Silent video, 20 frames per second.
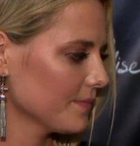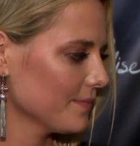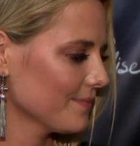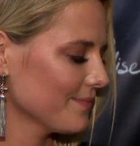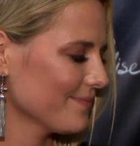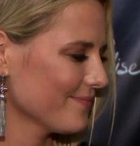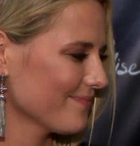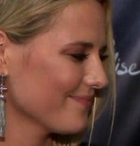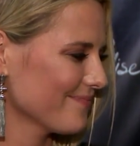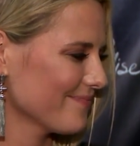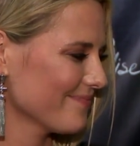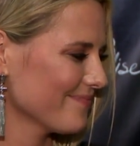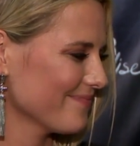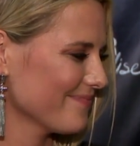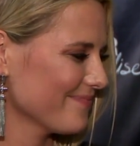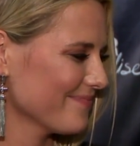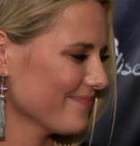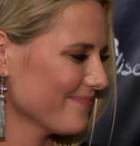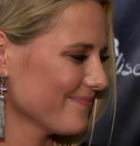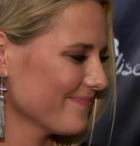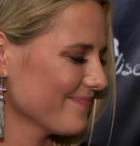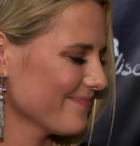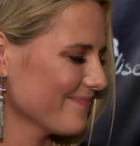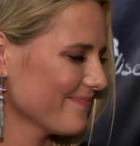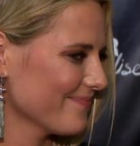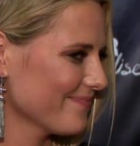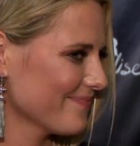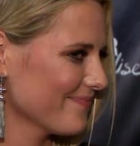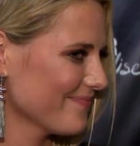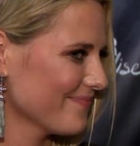
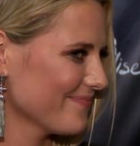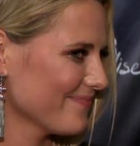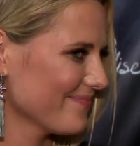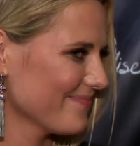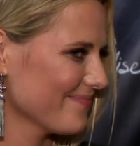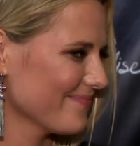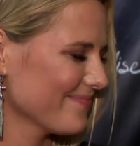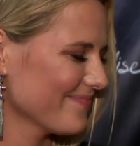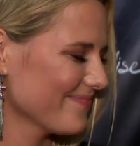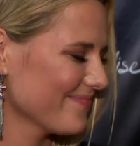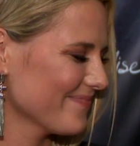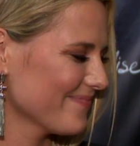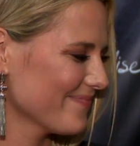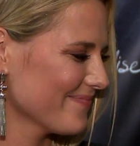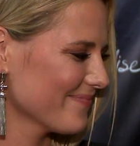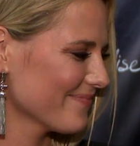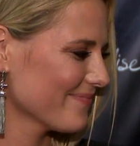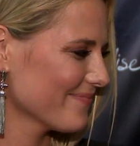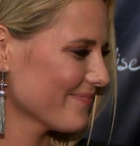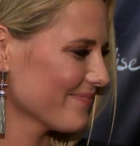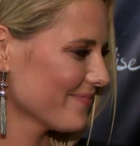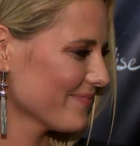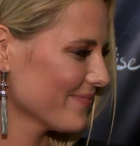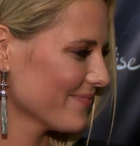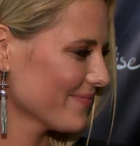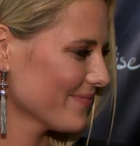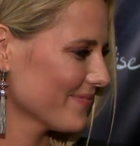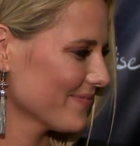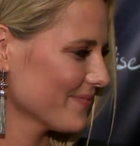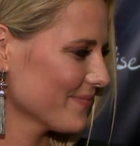
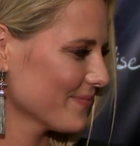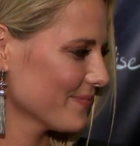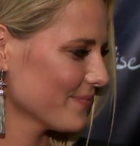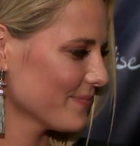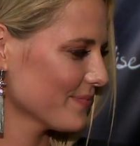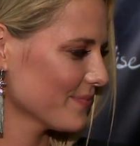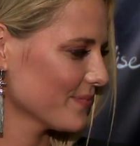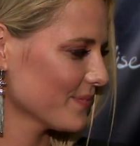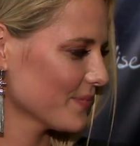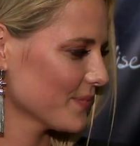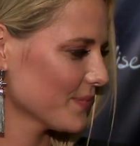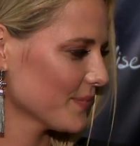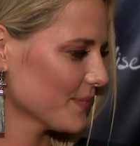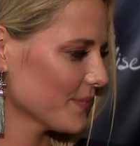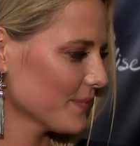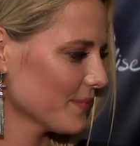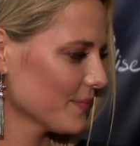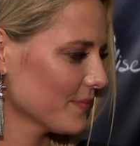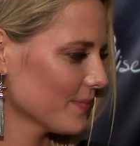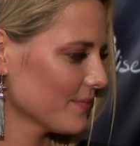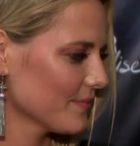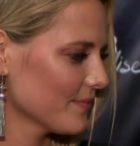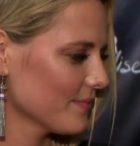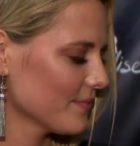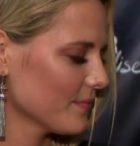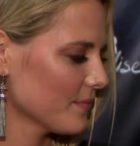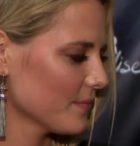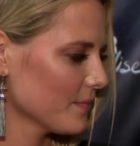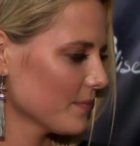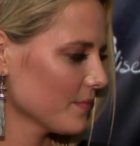
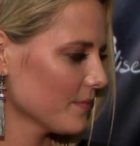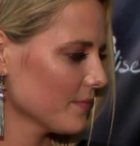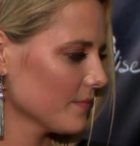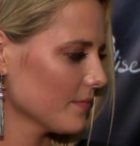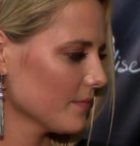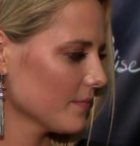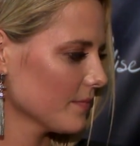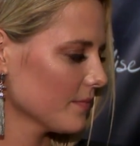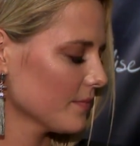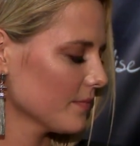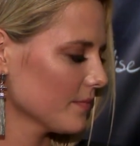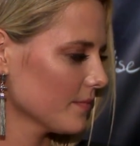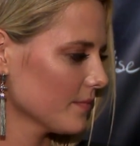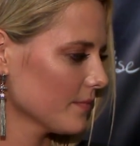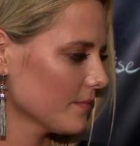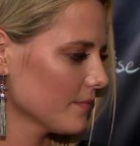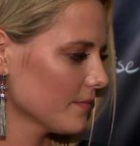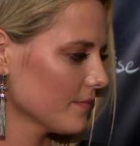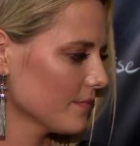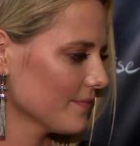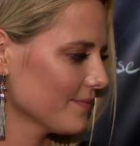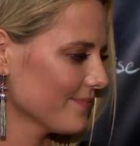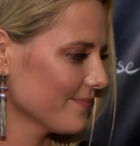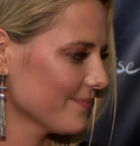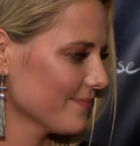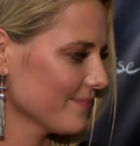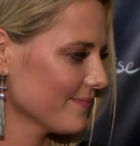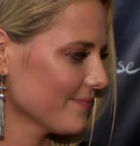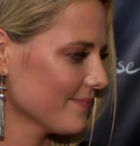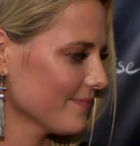
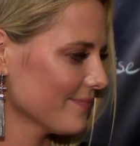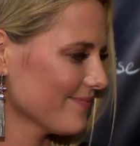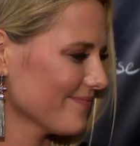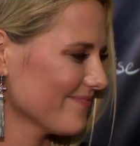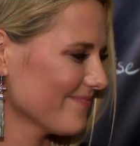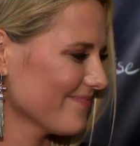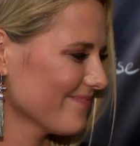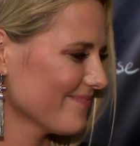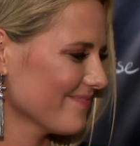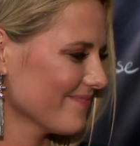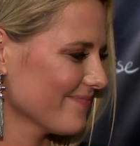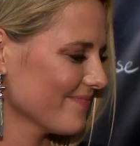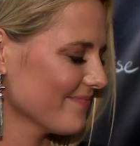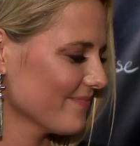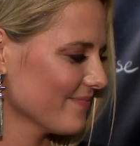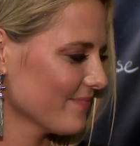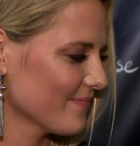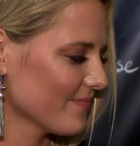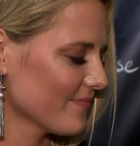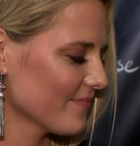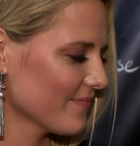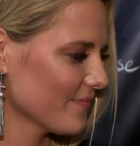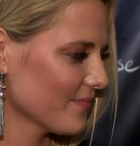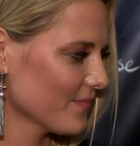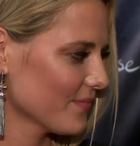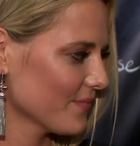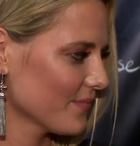(not speaking)